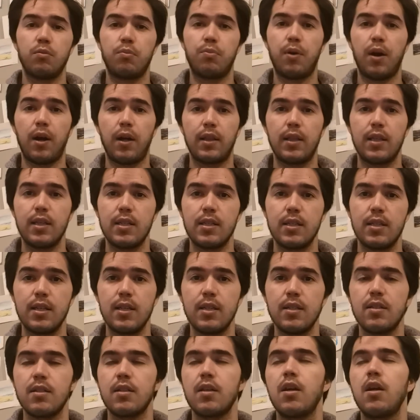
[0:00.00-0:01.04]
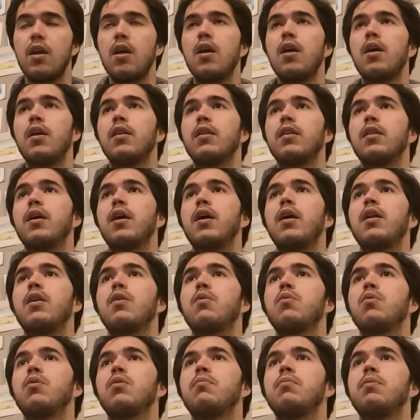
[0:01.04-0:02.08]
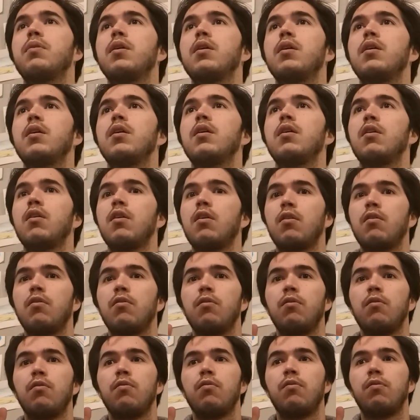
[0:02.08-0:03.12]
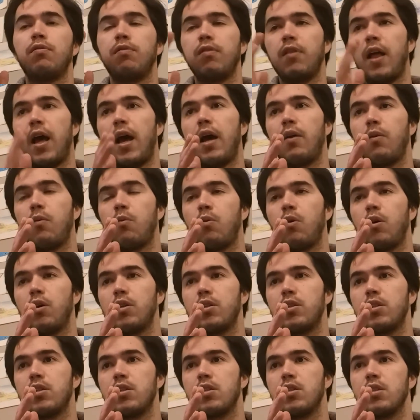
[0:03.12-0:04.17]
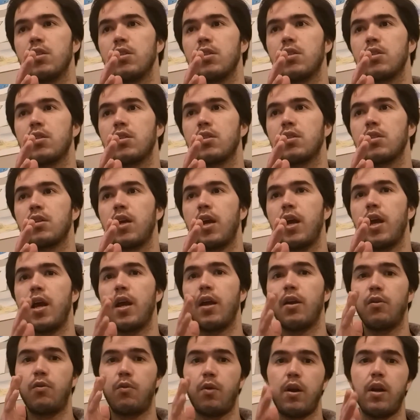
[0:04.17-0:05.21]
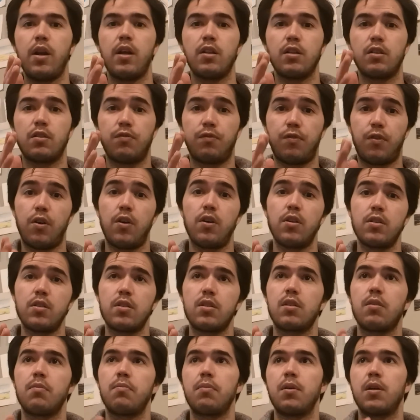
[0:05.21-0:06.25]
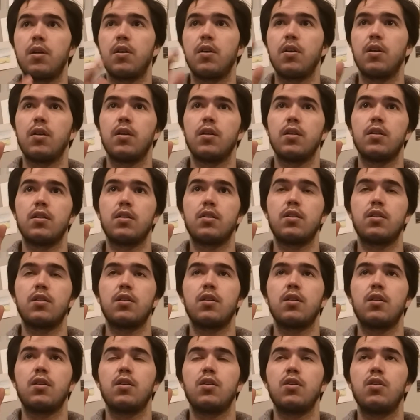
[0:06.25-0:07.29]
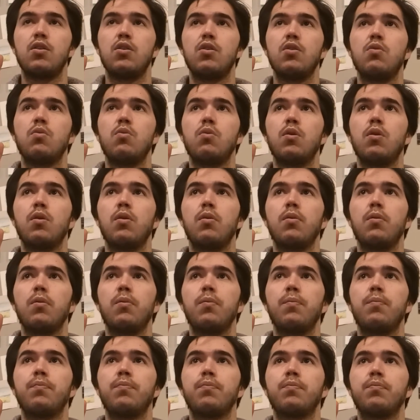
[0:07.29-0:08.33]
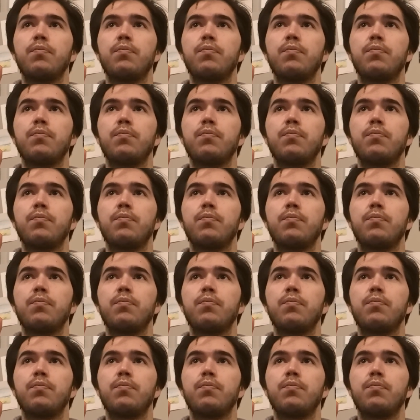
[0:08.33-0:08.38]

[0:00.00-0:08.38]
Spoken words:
practice this, then it would be flat washes and gradients first, because you will